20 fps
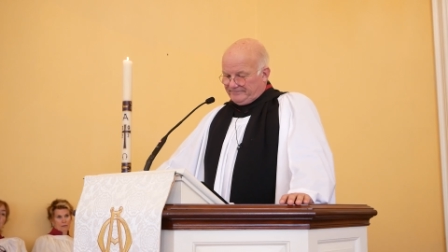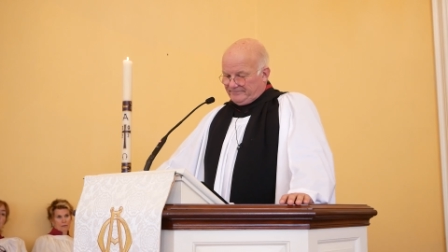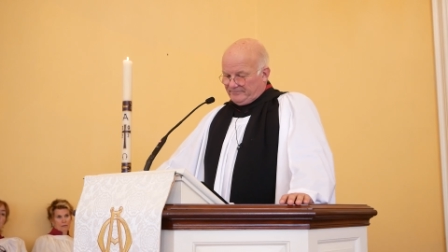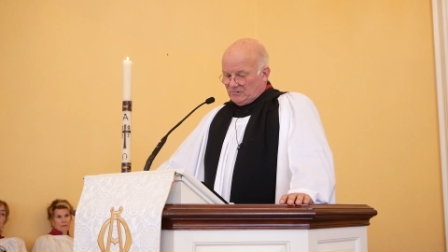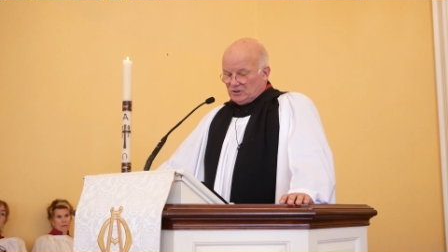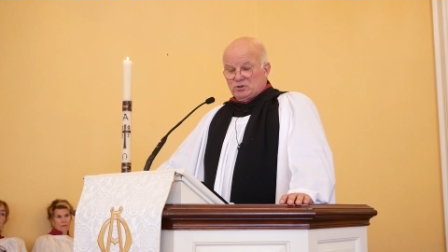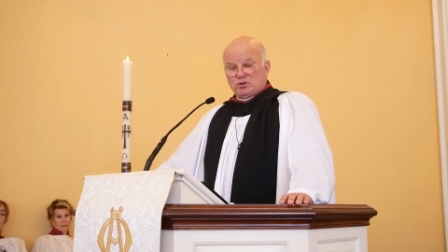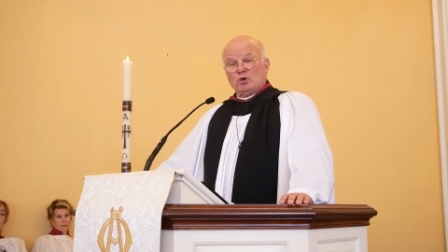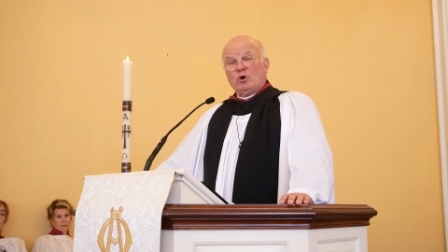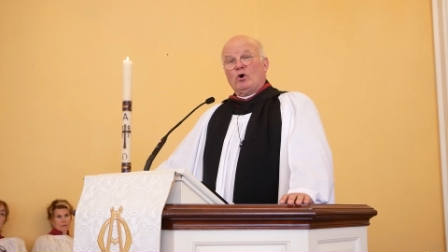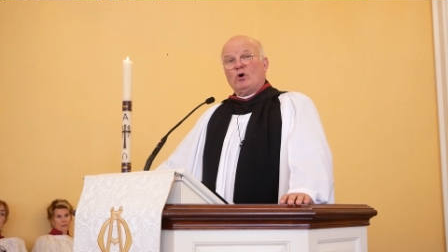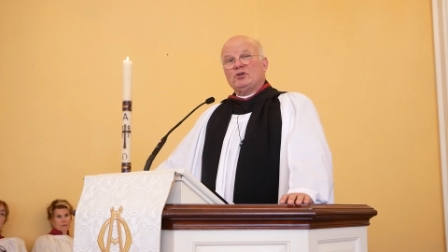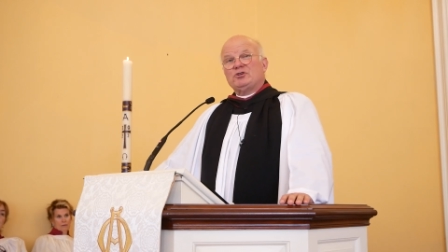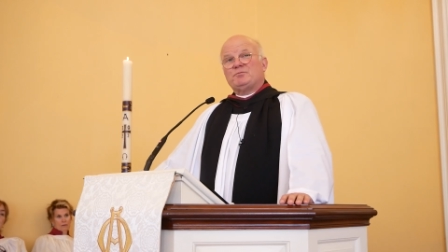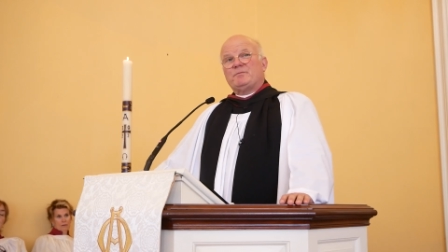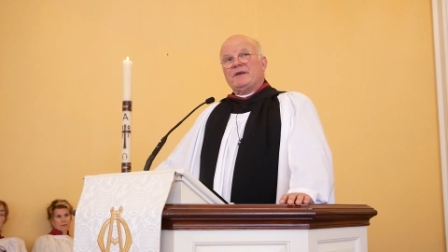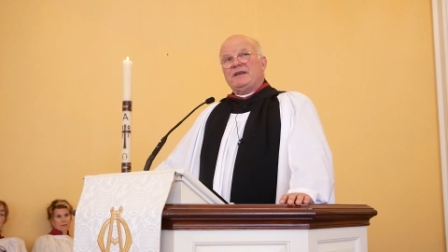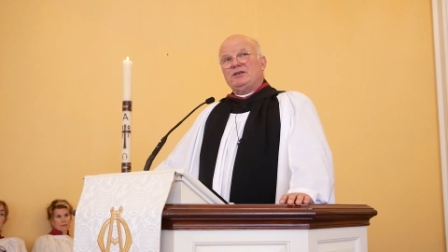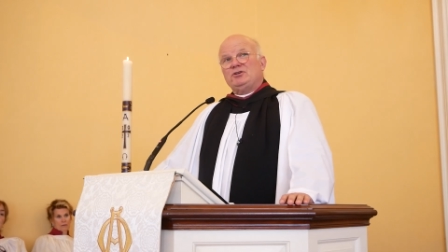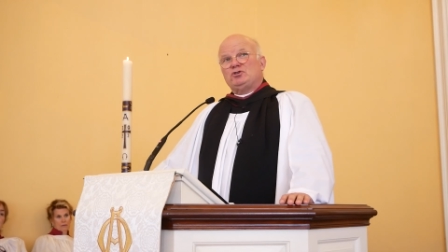But
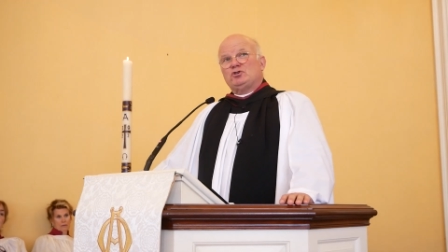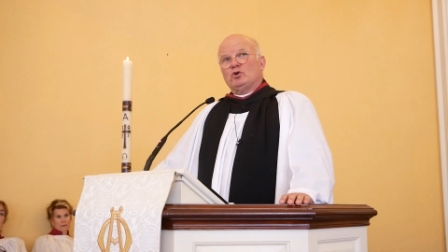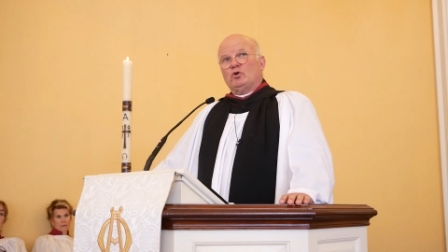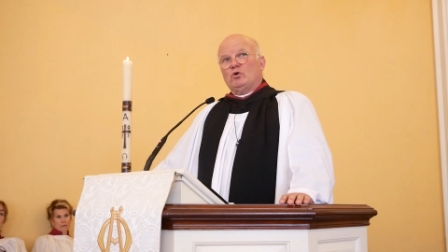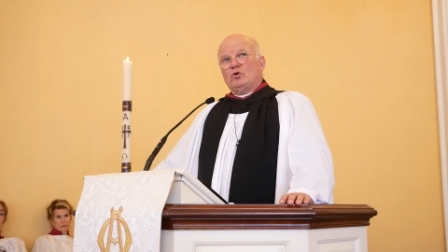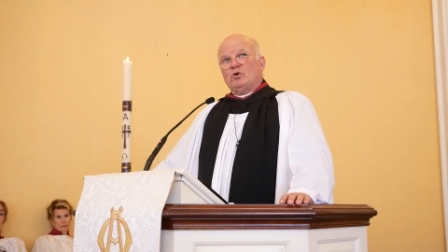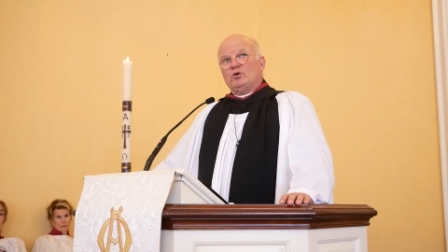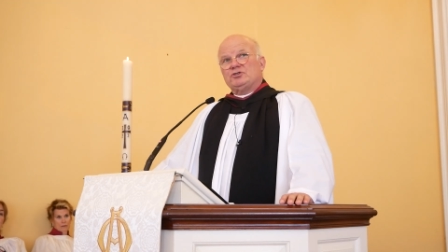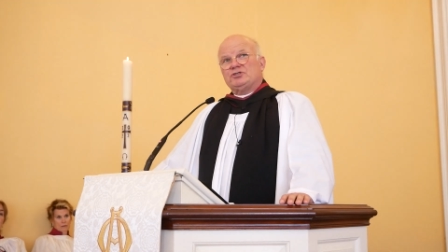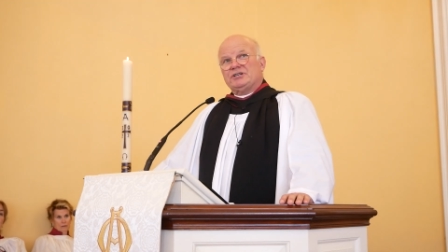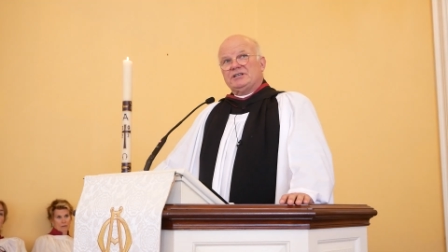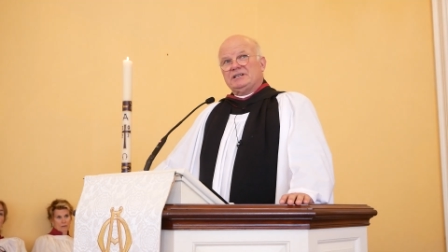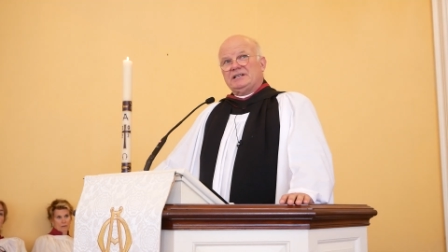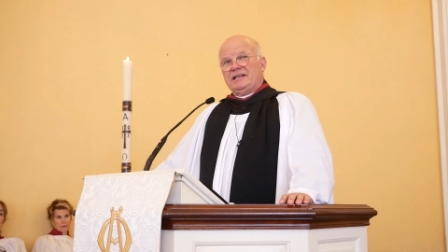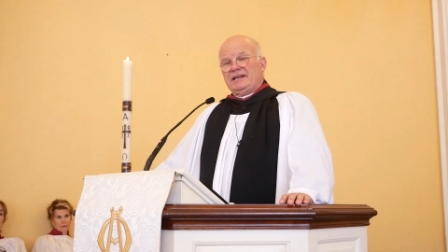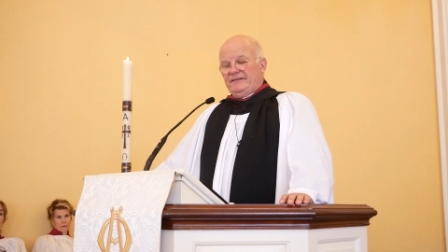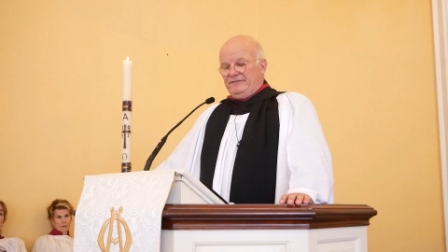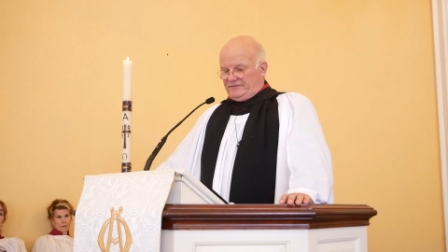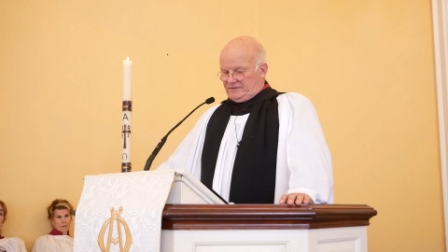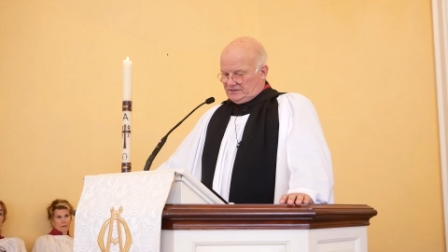George, being George, had
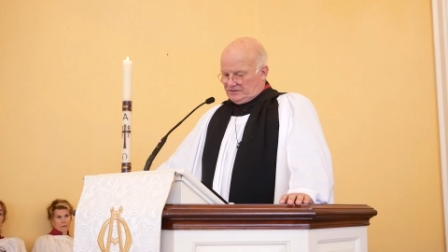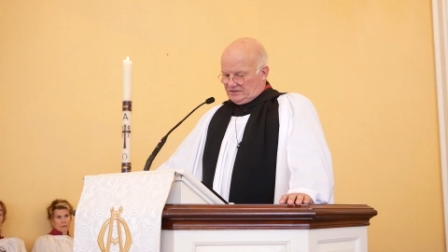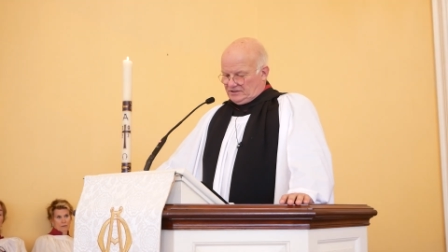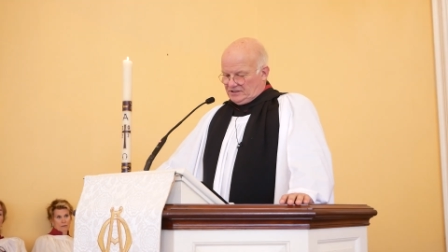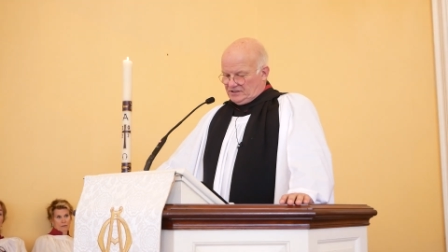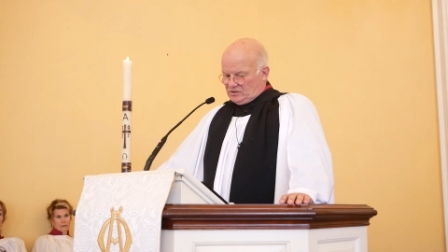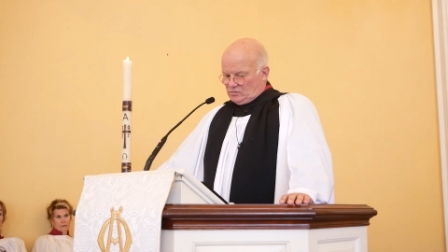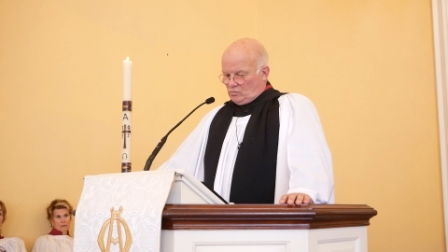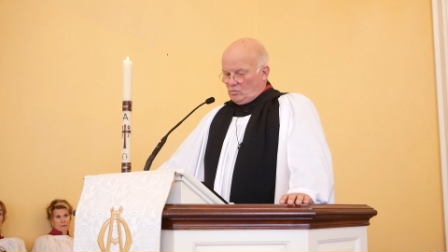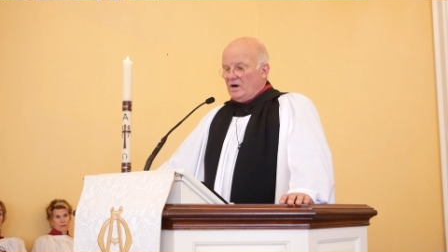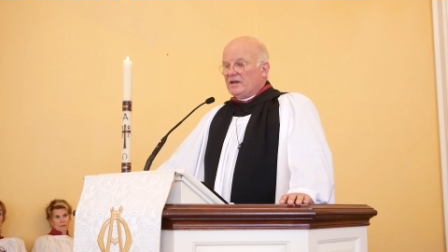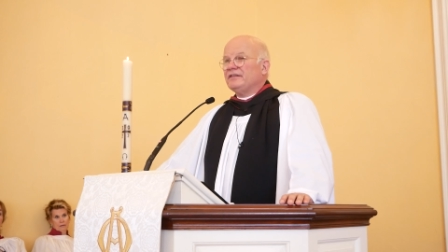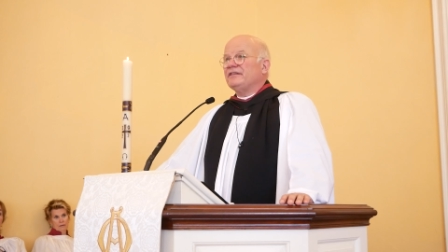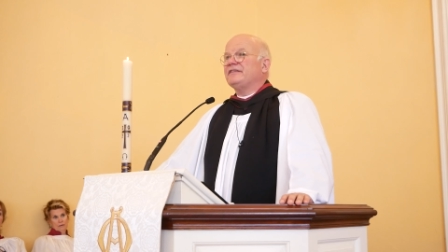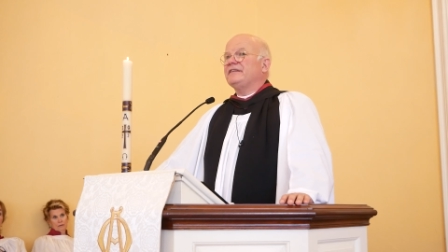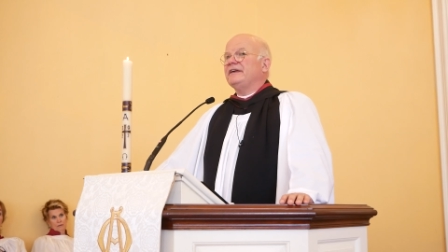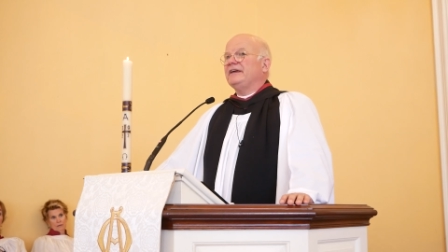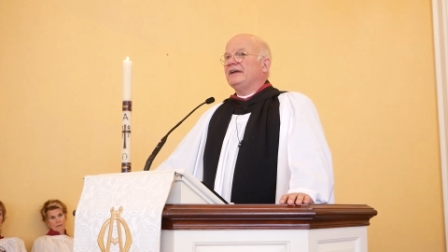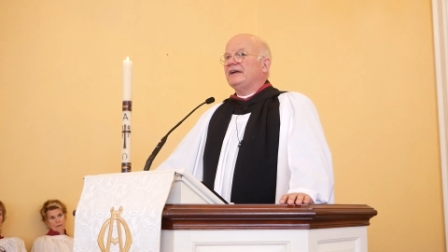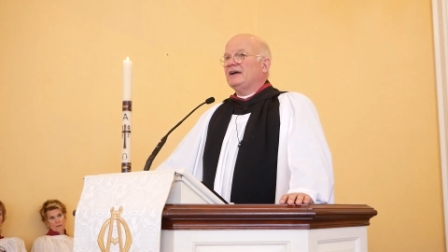left just one
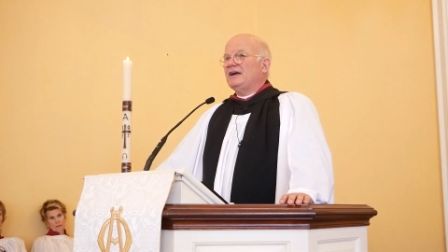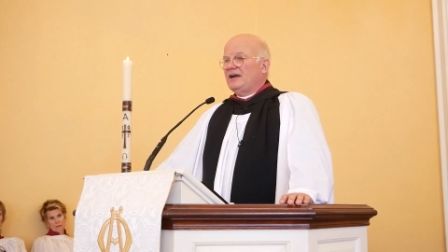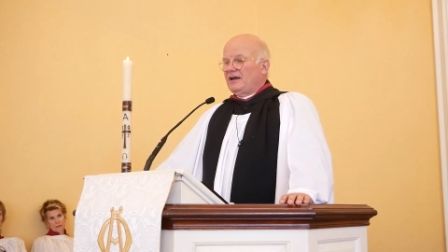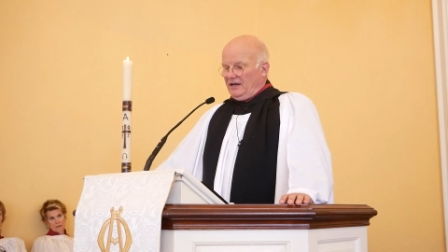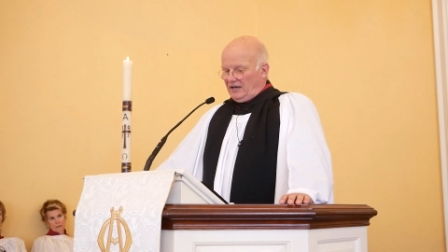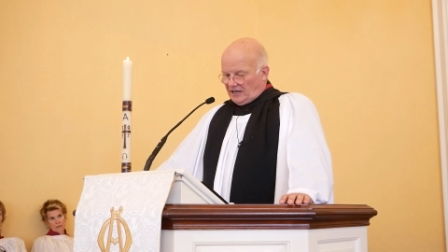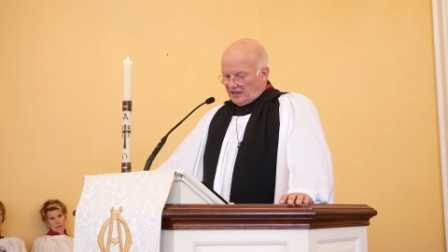thing